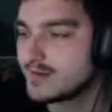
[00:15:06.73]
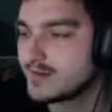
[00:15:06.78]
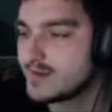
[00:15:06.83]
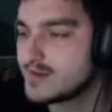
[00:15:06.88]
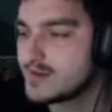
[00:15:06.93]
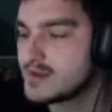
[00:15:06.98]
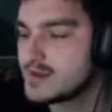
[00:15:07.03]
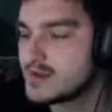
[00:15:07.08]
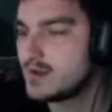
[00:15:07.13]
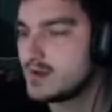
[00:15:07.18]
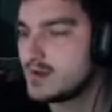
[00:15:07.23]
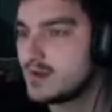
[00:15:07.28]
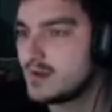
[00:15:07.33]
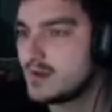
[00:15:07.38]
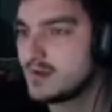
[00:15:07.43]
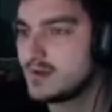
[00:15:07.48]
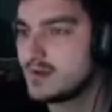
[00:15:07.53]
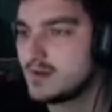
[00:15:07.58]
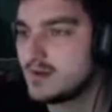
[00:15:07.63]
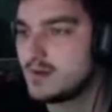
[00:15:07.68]

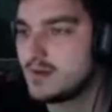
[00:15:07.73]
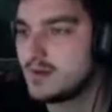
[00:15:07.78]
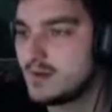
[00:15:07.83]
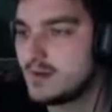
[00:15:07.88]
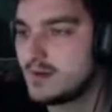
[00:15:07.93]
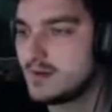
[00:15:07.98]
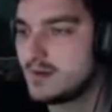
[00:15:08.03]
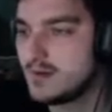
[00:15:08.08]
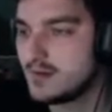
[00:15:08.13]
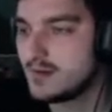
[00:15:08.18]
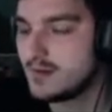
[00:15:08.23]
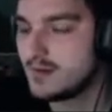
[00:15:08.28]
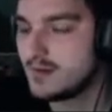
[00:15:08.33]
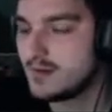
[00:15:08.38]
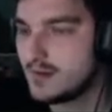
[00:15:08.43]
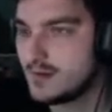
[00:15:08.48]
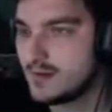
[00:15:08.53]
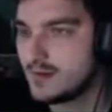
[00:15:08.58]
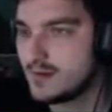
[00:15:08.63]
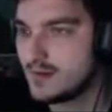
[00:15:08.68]

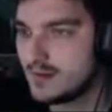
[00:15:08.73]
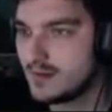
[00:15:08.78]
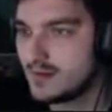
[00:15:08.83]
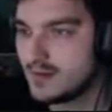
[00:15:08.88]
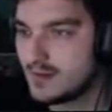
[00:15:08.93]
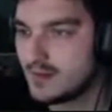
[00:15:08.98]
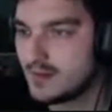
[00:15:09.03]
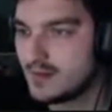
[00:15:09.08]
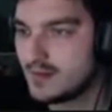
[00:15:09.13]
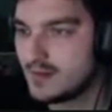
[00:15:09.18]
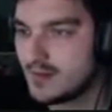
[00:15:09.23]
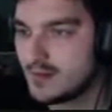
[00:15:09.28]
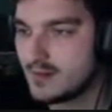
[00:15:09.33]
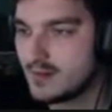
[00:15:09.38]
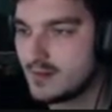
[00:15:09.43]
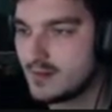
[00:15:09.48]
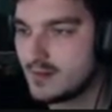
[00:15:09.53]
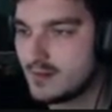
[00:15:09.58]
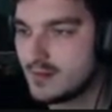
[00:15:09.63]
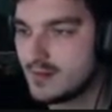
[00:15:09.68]

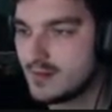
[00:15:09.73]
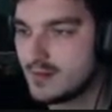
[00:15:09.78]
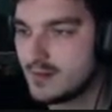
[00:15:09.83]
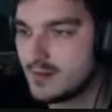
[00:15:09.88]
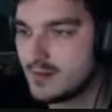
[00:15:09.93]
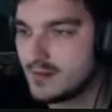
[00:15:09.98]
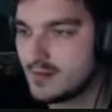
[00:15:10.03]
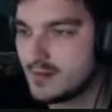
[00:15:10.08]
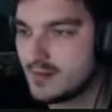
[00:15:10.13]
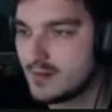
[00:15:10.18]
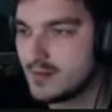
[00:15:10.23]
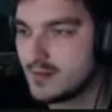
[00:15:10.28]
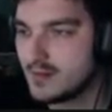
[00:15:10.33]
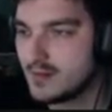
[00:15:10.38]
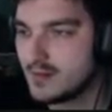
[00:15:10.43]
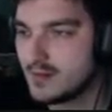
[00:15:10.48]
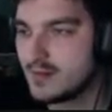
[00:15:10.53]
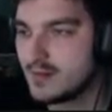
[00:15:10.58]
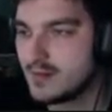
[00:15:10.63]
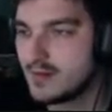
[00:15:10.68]

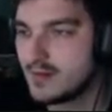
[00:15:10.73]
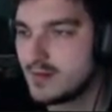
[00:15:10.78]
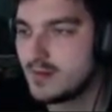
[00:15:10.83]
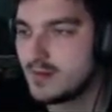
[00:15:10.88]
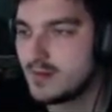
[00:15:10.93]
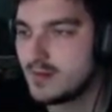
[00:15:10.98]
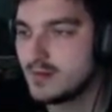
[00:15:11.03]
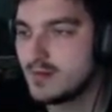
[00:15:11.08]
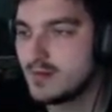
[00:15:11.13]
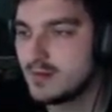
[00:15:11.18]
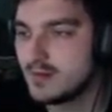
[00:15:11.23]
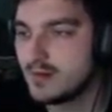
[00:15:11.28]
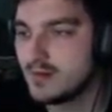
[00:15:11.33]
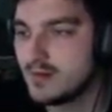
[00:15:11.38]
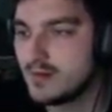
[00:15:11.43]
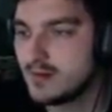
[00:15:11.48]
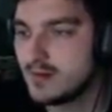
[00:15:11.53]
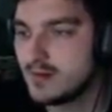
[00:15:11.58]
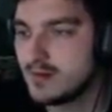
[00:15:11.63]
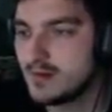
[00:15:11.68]

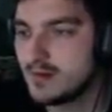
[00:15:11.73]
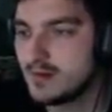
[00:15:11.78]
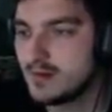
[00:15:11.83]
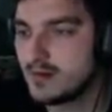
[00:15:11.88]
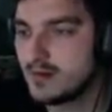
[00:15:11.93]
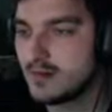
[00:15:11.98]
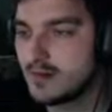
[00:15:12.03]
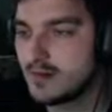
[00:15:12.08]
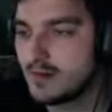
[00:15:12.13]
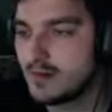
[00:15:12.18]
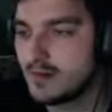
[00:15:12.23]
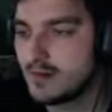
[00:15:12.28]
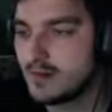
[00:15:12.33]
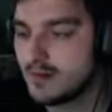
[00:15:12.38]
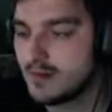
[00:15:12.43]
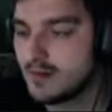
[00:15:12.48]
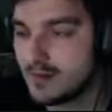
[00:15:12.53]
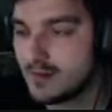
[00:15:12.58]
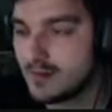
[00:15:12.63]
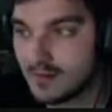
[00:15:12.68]

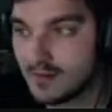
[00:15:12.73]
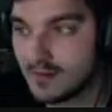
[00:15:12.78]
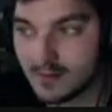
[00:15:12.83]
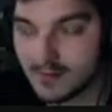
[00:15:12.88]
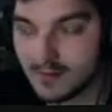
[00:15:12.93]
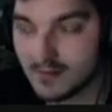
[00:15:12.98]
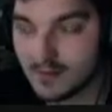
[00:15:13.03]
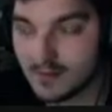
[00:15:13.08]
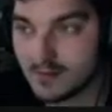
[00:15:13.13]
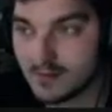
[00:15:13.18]
Nothing is said.